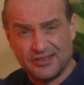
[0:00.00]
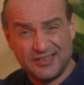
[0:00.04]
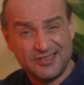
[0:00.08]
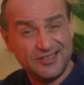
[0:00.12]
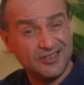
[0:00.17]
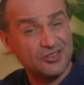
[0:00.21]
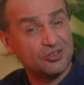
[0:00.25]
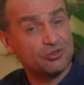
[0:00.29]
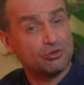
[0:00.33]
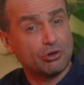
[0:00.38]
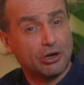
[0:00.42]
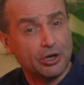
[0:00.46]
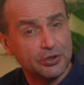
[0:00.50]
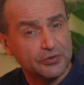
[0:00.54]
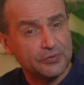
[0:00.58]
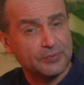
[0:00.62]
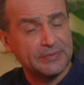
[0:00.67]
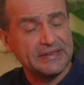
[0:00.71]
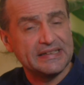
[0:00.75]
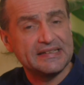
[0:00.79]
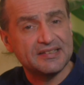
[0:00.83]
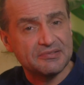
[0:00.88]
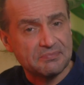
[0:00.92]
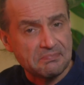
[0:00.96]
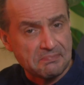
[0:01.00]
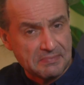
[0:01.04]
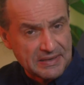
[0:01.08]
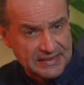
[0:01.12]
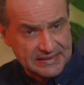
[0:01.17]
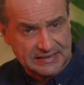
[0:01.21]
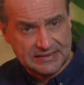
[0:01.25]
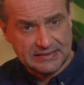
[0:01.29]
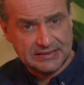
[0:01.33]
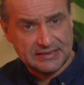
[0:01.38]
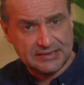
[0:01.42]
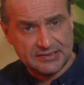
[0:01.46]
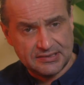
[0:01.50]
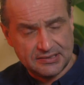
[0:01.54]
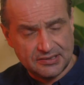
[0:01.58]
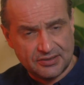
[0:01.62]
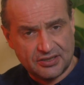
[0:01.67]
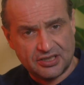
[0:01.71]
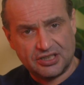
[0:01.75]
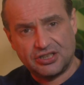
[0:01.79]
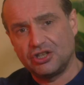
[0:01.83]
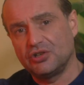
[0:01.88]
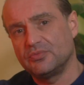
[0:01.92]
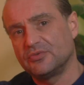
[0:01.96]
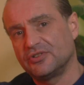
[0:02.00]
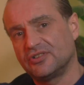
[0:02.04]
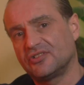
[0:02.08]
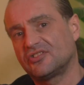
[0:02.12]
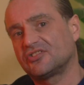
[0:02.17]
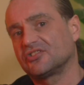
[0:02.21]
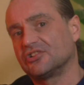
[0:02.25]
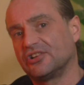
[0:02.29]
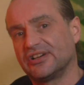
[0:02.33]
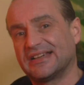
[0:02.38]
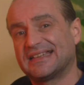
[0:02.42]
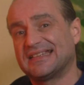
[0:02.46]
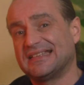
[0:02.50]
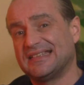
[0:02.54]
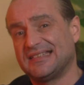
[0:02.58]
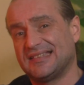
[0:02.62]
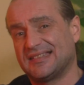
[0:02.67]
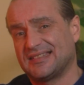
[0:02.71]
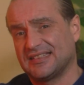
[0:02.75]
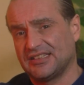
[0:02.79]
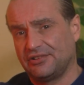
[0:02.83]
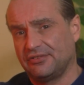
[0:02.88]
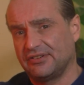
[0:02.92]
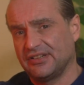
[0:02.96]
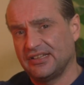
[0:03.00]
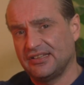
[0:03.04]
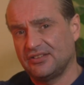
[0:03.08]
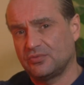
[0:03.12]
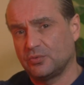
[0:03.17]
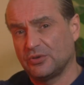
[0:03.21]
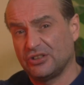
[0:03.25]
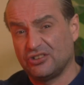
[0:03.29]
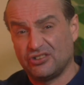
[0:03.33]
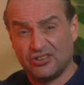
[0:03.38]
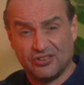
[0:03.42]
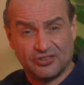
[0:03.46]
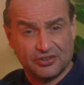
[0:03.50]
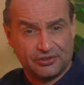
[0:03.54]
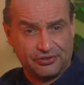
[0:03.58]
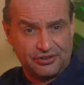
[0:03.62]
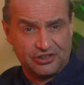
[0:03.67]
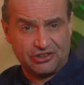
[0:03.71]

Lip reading: This has drove me to make the Human Psyche series, which is on